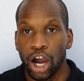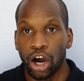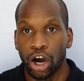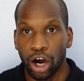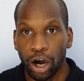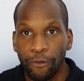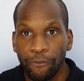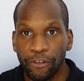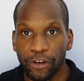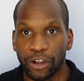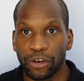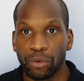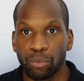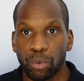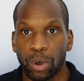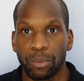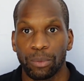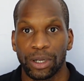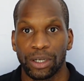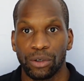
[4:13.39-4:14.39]
often
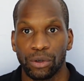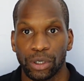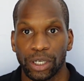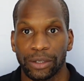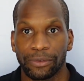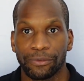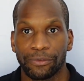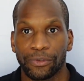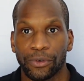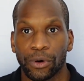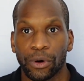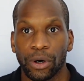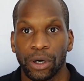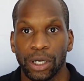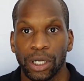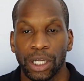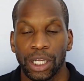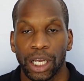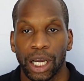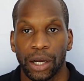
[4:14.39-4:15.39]
what we're looking for,
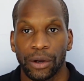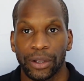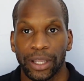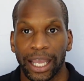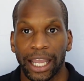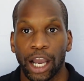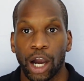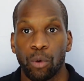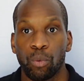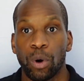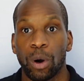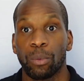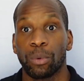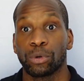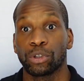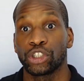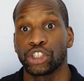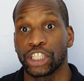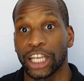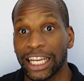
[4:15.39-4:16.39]
or what
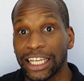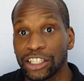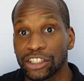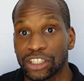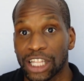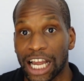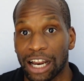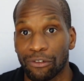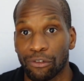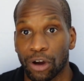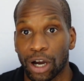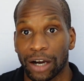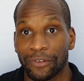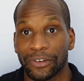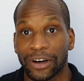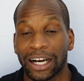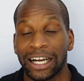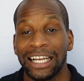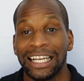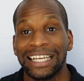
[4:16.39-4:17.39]
will change that
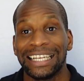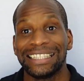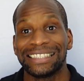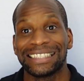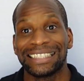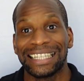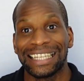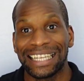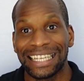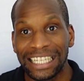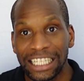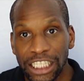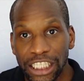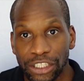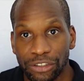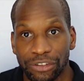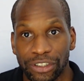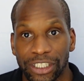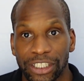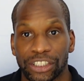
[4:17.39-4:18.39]
rather, is an
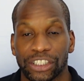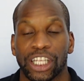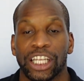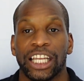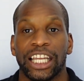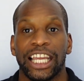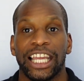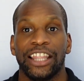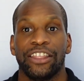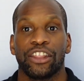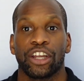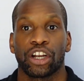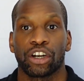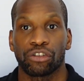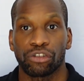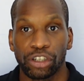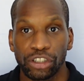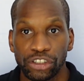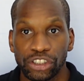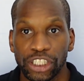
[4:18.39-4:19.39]
increase in the
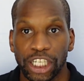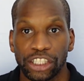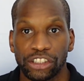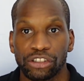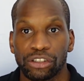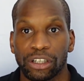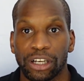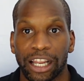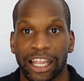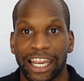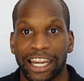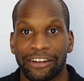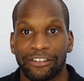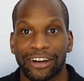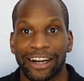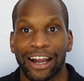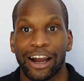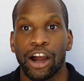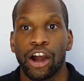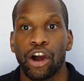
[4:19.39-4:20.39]
cross-sectional
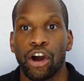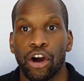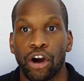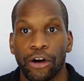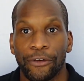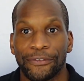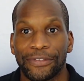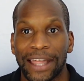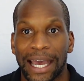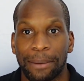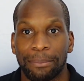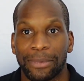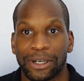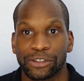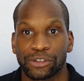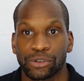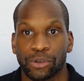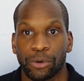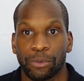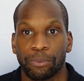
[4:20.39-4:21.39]
area of that
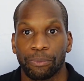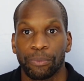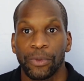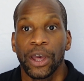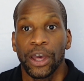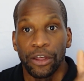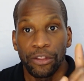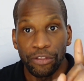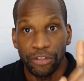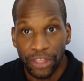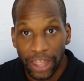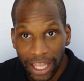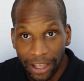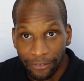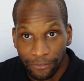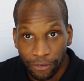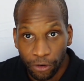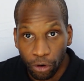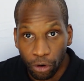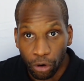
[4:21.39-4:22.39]
muscle.
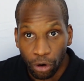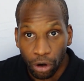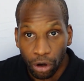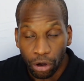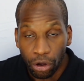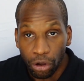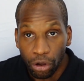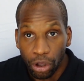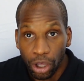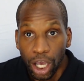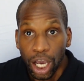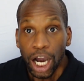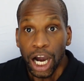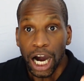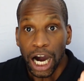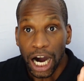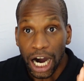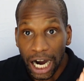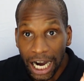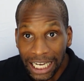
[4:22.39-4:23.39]
Therefore,
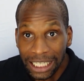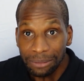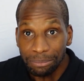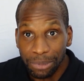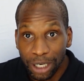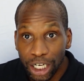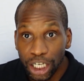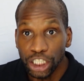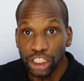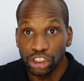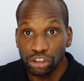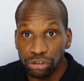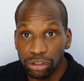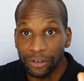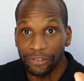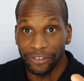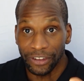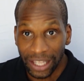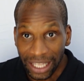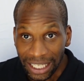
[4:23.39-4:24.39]

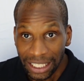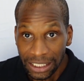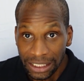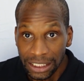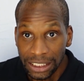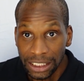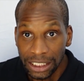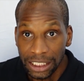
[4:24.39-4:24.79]
hypertrophy